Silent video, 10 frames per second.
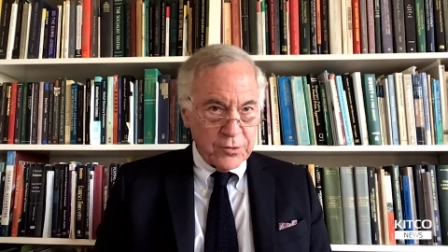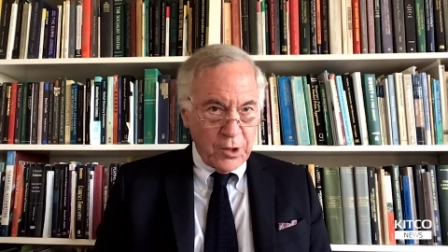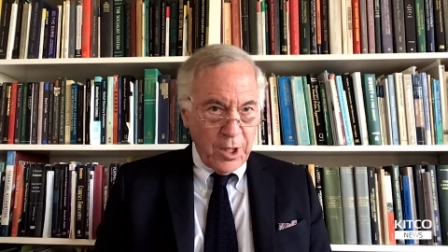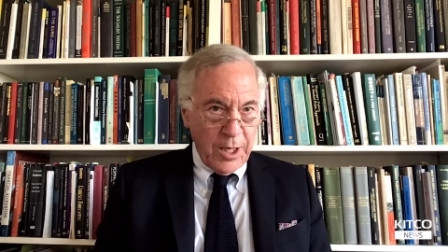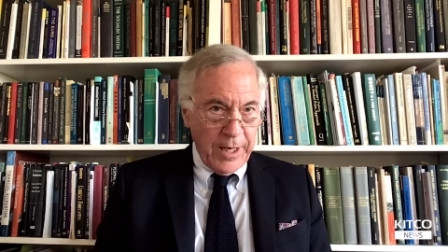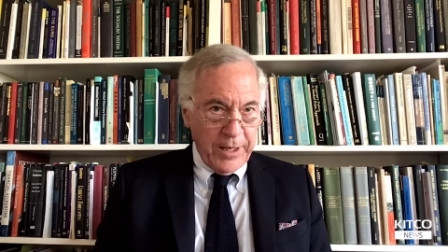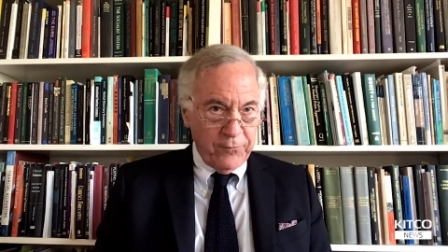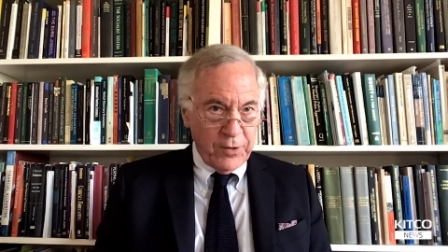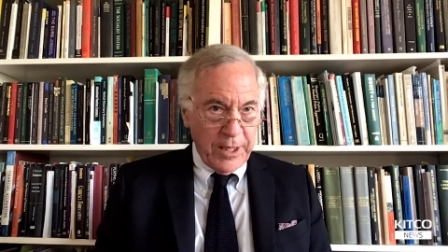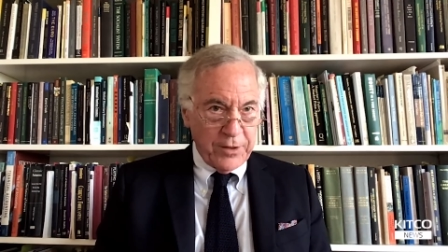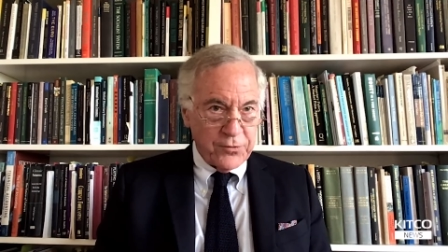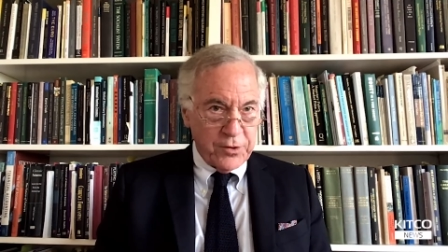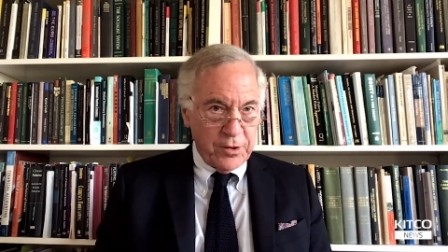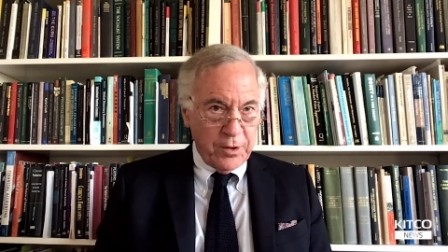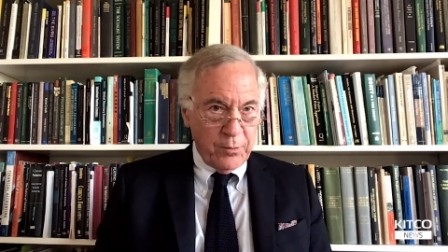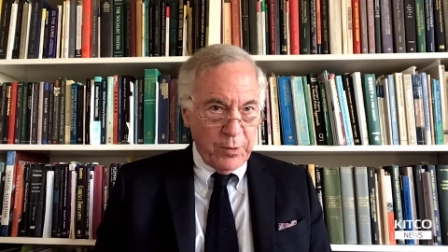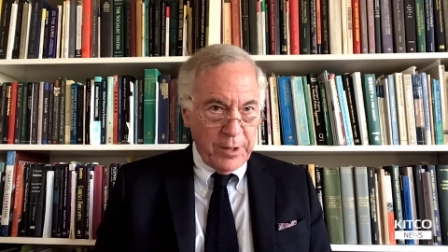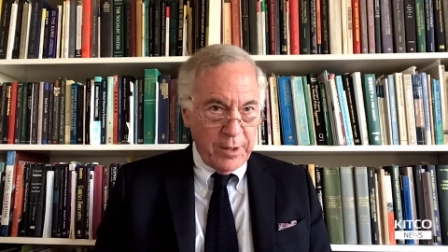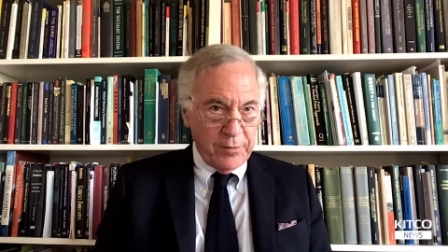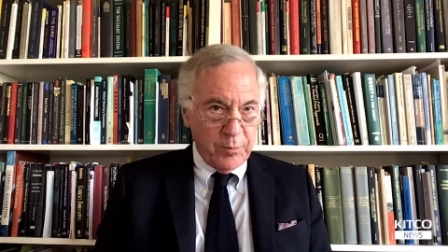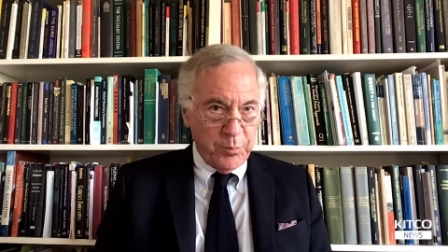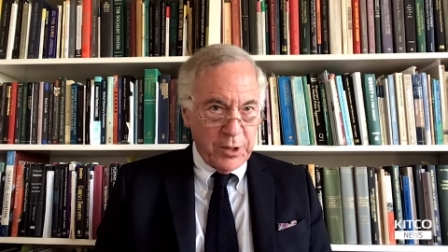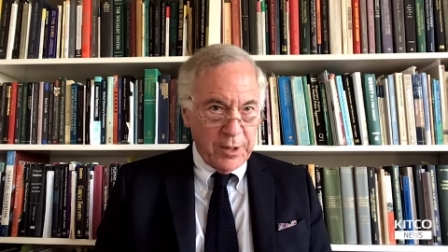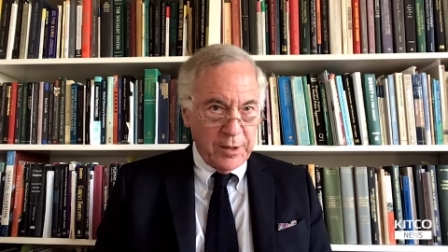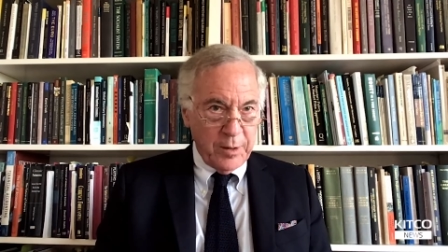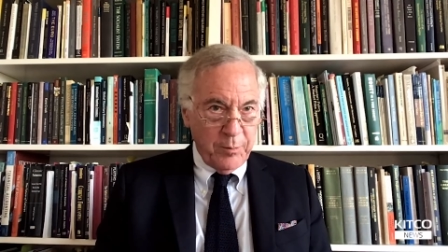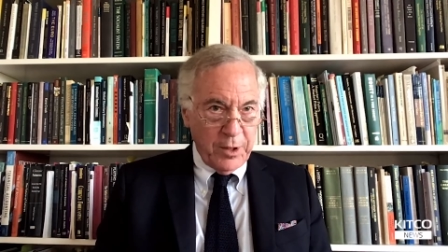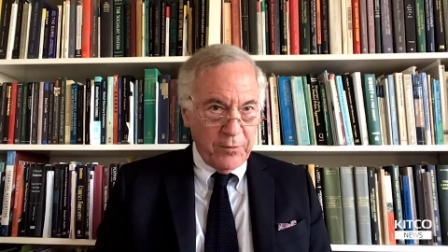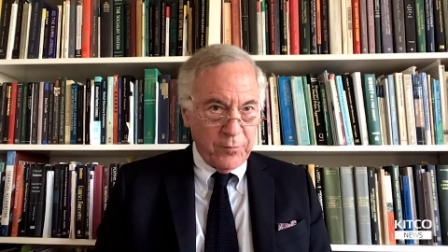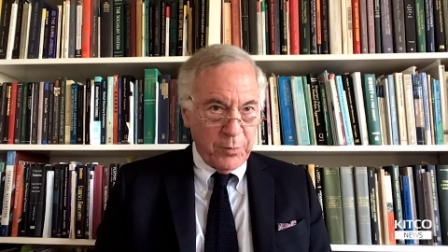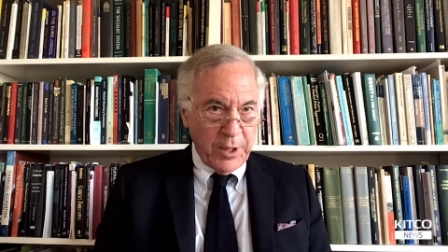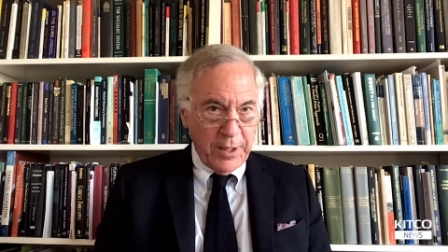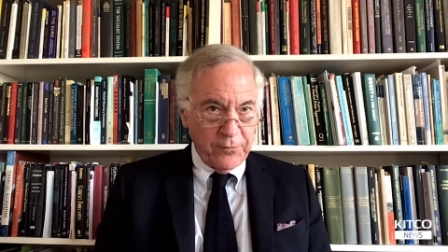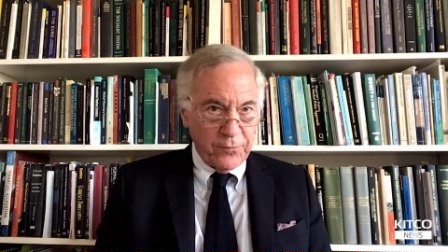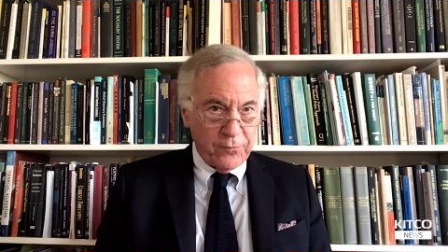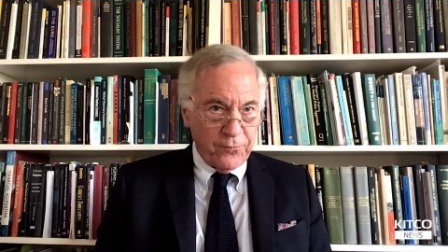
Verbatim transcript: July of last year, we had the peak, and the money supply is